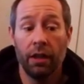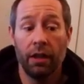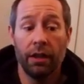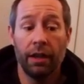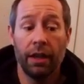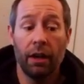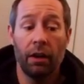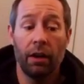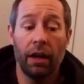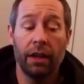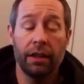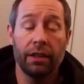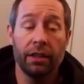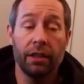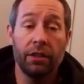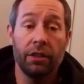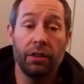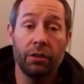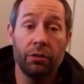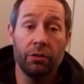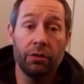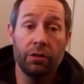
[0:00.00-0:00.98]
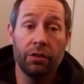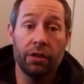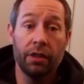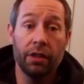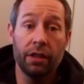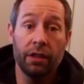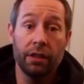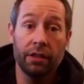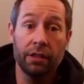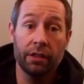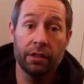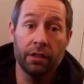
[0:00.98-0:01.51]
Now I did use
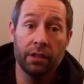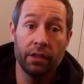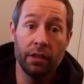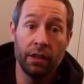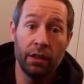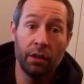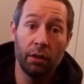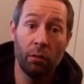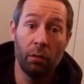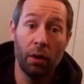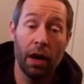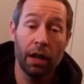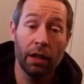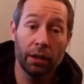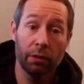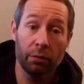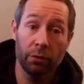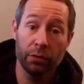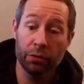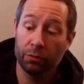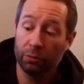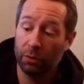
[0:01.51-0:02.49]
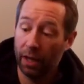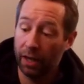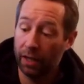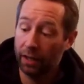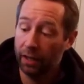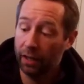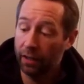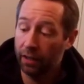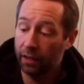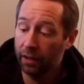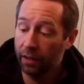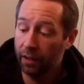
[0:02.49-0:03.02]
this while it was
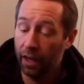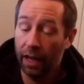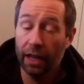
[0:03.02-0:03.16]
raining